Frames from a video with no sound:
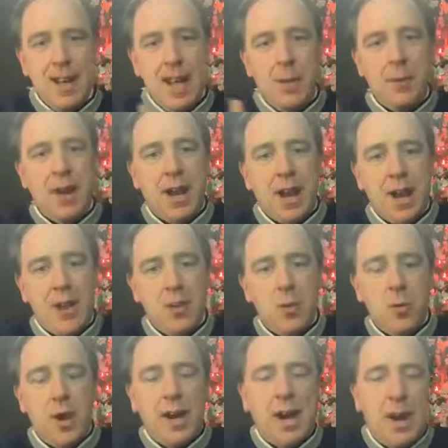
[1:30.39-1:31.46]
and we got another
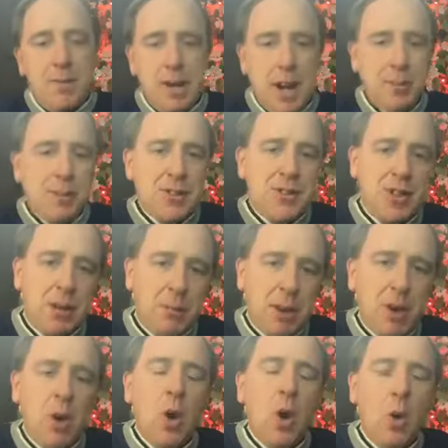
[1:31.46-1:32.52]
one coming up that's going to be
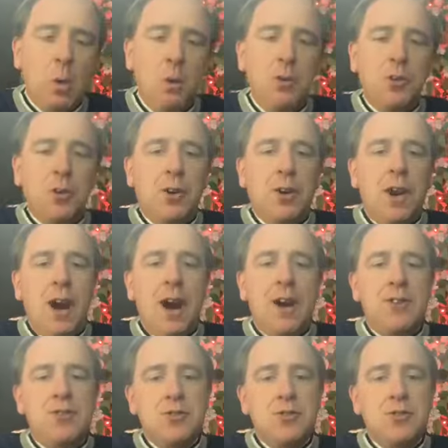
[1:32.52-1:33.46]
colder uh,